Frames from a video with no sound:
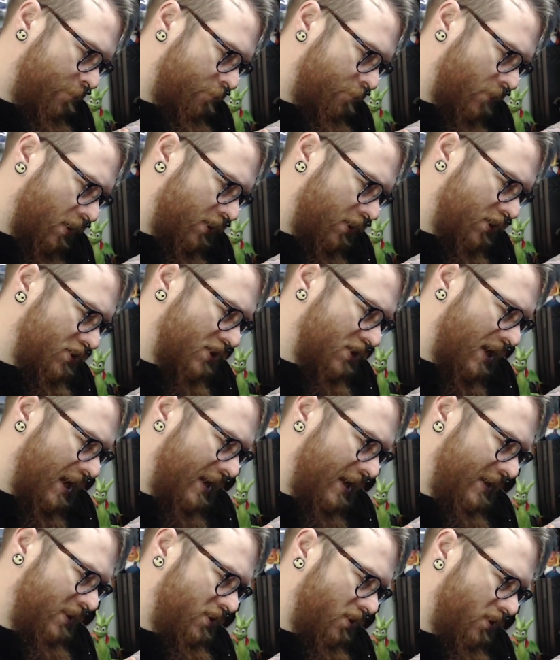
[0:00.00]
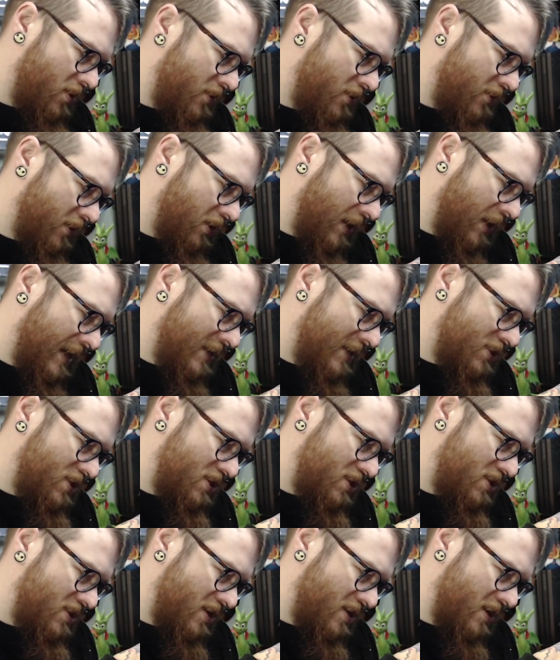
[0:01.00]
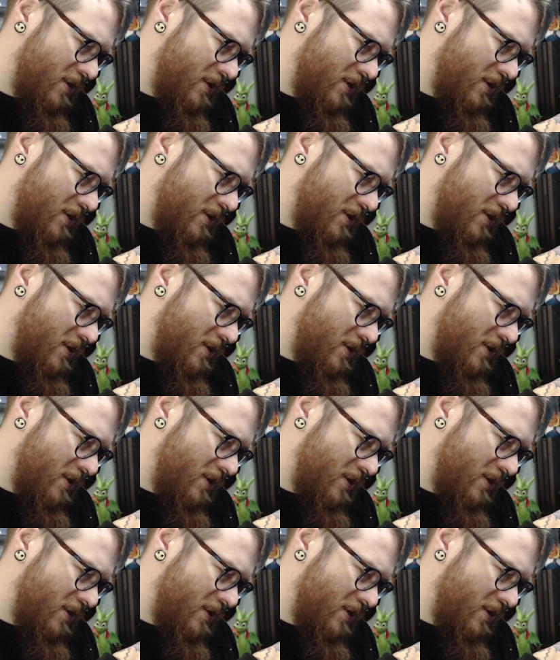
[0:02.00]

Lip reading: because I got the last